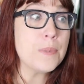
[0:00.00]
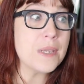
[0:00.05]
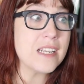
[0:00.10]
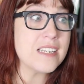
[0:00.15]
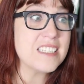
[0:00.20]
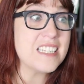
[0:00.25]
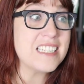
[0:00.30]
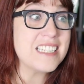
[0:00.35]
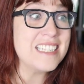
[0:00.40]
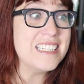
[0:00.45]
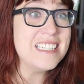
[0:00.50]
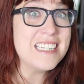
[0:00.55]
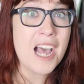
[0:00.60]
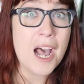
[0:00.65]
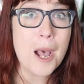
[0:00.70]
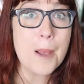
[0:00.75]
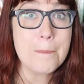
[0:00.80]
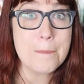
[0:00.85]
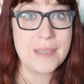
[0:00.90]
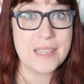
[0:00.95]
because it's
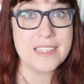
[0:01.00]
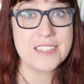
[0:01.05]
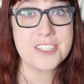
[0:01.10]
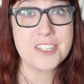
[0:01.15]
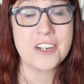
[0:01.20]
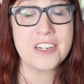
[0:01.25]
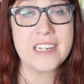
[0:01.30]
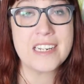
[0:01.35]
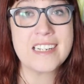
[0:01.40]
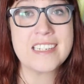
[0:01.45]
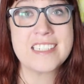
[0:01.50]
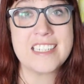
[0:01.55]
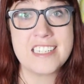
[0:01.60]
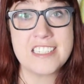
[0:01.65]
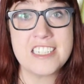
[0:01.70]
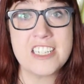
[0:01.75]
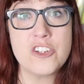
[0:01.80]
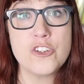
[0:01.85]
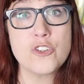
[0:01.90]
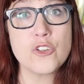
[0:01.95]
not based on an
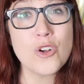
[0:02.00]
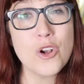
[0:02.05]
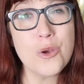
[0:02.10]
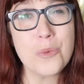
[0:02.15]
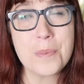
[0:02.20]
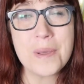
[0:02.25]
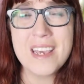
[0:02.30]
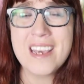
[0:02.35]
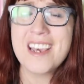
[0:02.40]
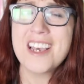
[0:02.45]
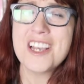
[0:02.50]
existing trope.